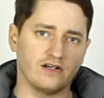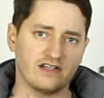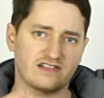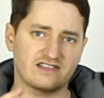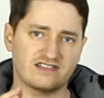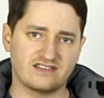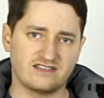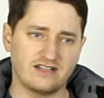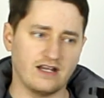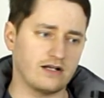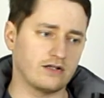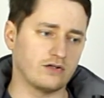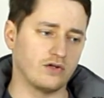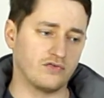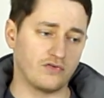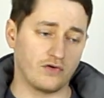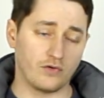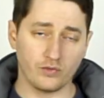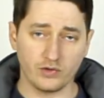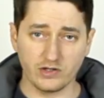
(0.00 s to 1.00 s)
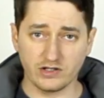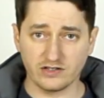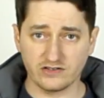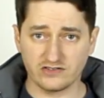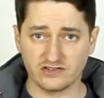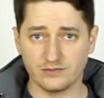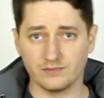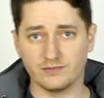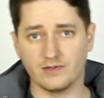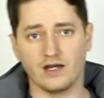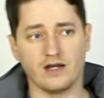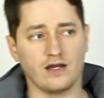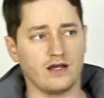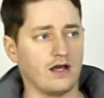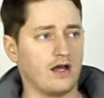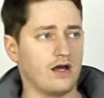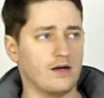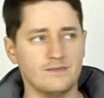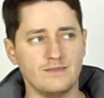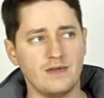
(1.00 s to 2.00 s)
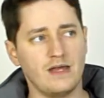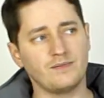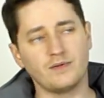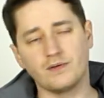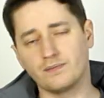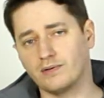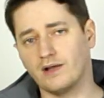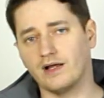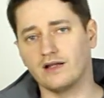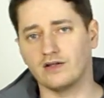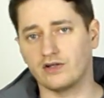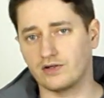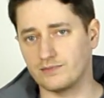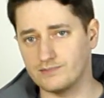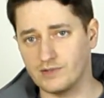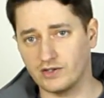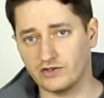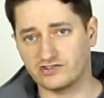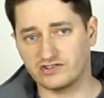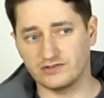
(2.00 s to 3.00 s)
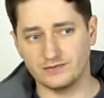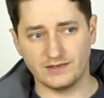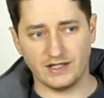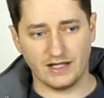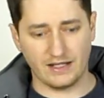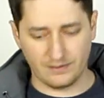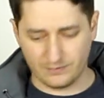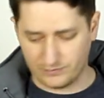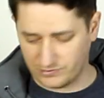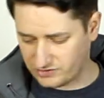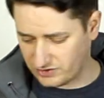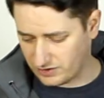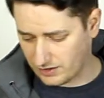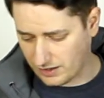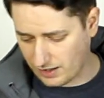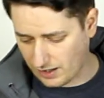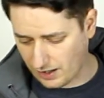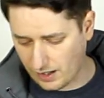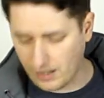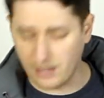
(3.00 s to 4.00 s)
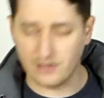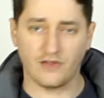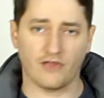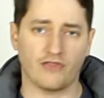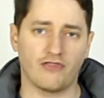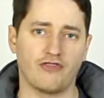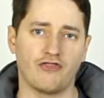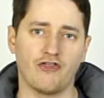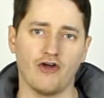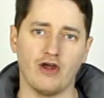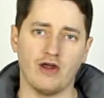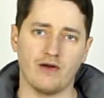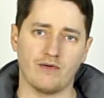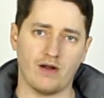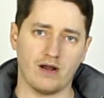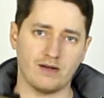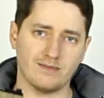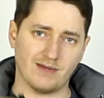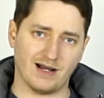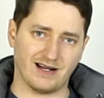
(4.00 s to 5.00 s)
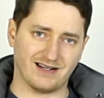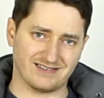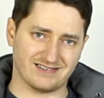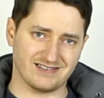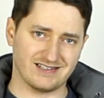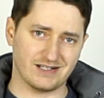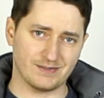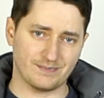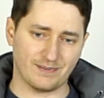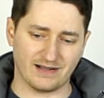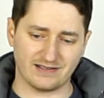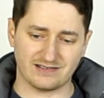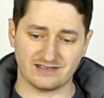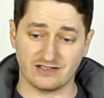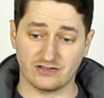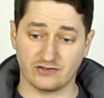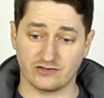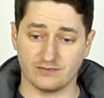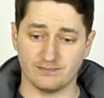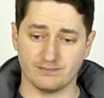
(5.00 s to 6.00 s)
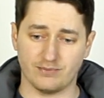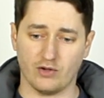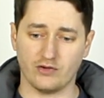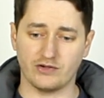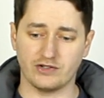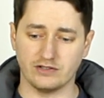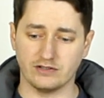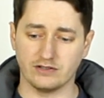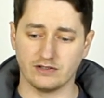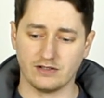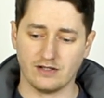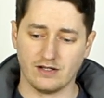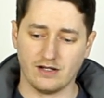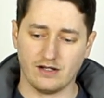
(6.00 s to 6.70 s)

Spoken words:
a stickler for realism, and maybe you play a lot of milsim games, and the 30-round magazine capacity doesn't bother you,